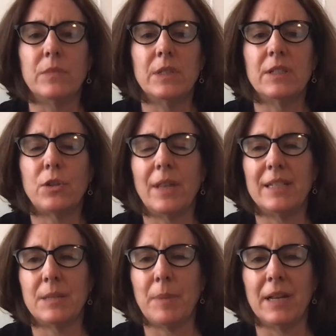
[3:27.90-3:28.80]
so that
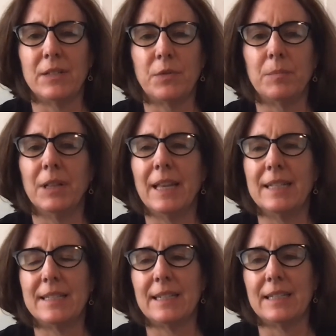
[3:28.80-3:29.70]
spans from the late
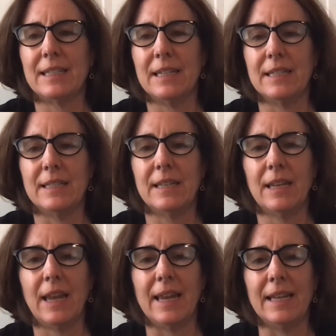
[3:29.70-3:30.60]
60s
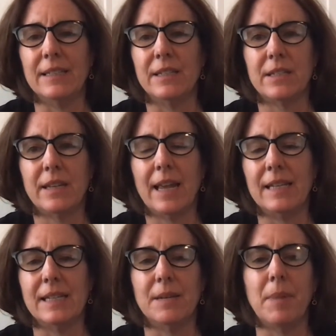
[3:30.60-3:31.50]
and
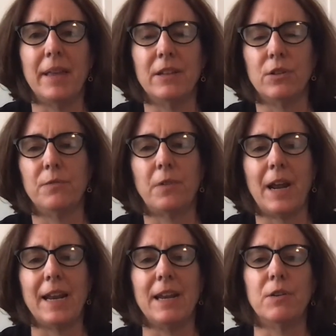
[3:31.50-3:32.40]
ended by the Good
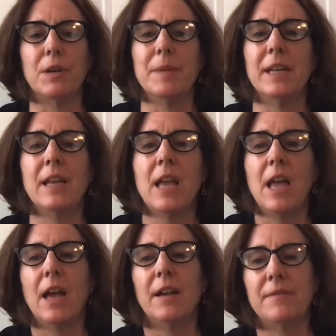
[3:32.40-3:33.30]
Friday Agreement
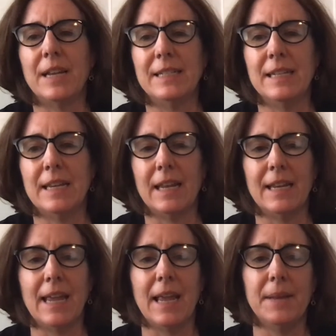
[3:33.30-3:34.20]
of
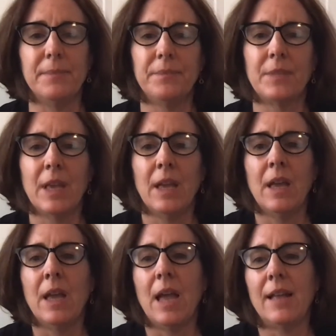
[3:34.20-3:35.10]
1998.
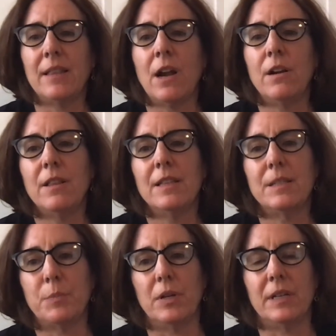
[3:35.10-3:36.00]
At the heart of this
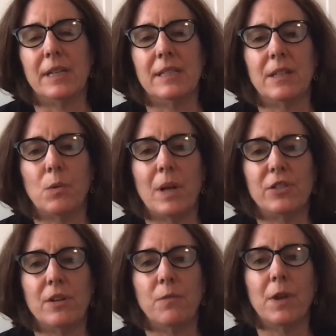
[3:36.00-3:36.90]
book is the
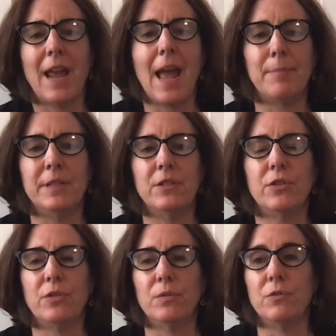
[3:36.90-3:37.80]
question of what happened
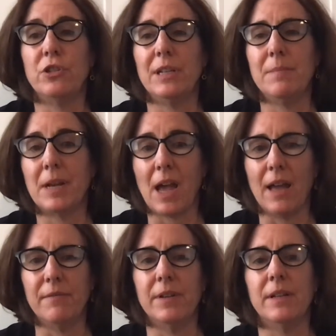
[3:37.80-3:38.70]
to Jean
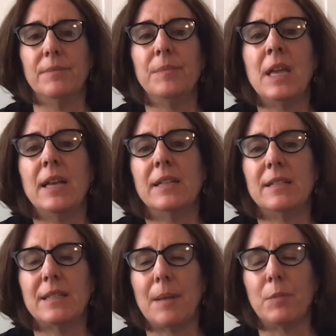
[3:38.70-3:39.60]
McConville in
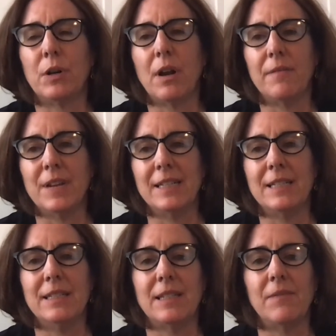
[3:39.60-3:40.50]
December of
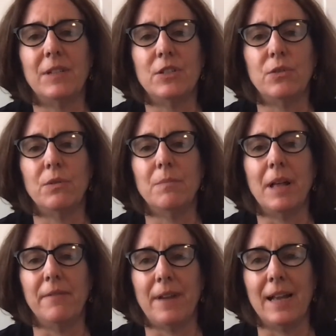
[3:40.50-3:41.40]
1972 in
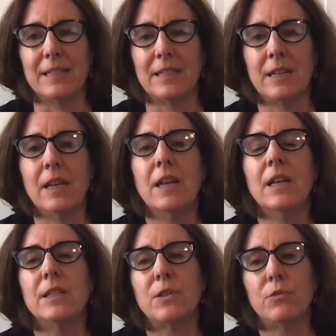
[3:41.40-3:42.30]
Belfast.
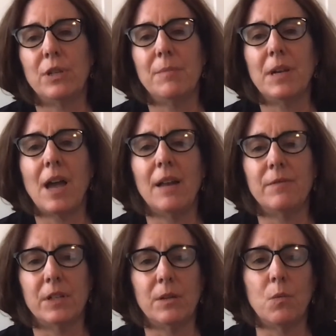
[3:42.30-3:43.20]
So Jean
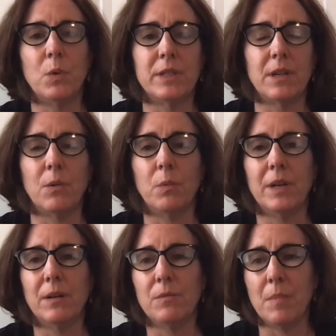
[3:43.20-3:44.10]
McConville was a
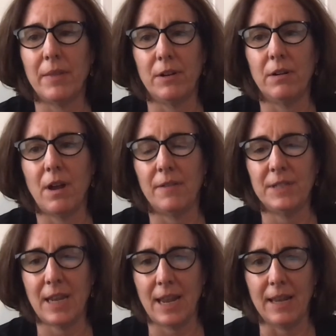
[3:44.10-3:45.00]
widowed mother of
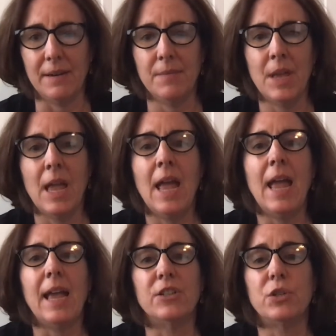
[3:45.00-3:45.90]
10,
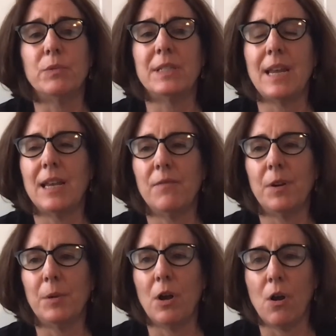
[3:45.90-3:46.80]
and she was taken
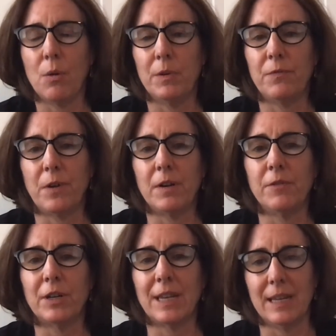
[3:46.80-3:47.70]
from her home in front of
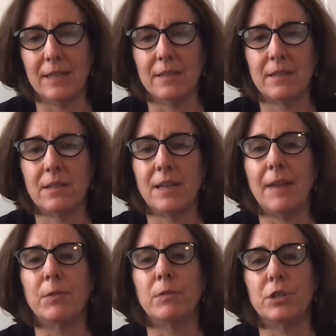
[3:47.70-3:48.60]
her kids to
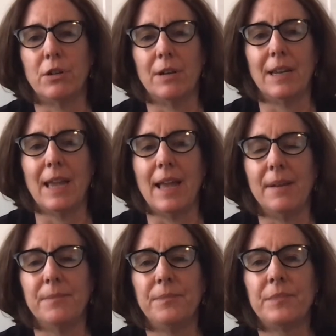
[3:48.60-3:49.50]
never return
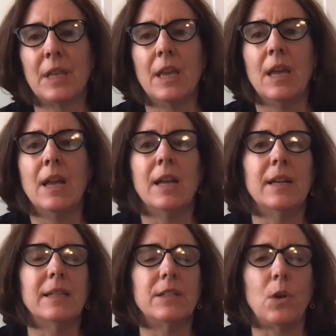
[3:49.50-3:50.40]
again.
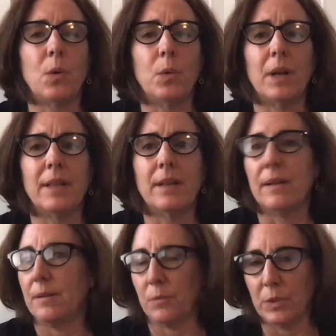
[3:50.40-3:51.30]
So
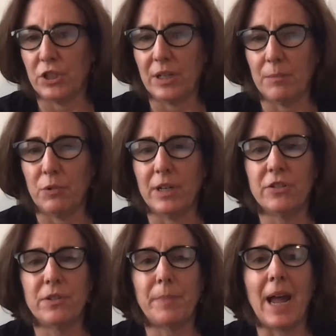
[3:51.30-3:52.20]
was she a
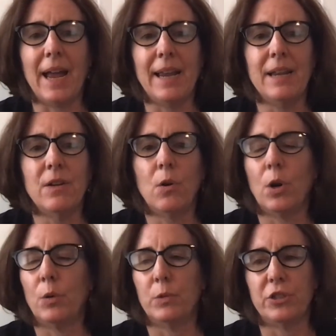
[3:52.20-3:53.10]
British spy,
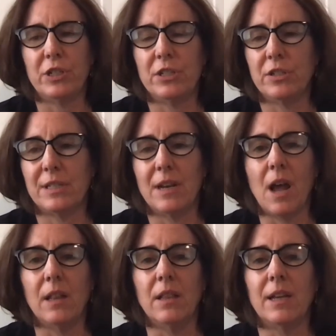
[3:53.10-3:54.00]
or was she just an
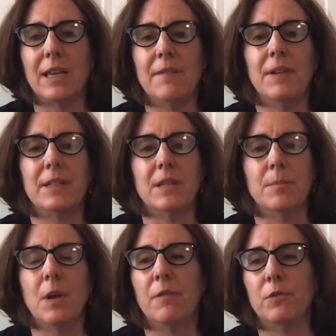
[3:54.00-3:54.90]
unlucky
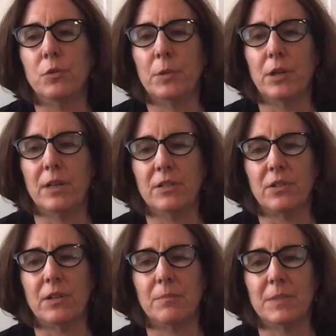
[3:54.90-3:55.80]
victim of rumor and
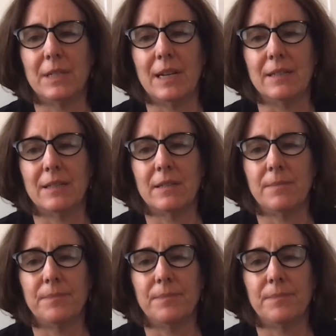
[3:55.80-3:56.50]
circumstance?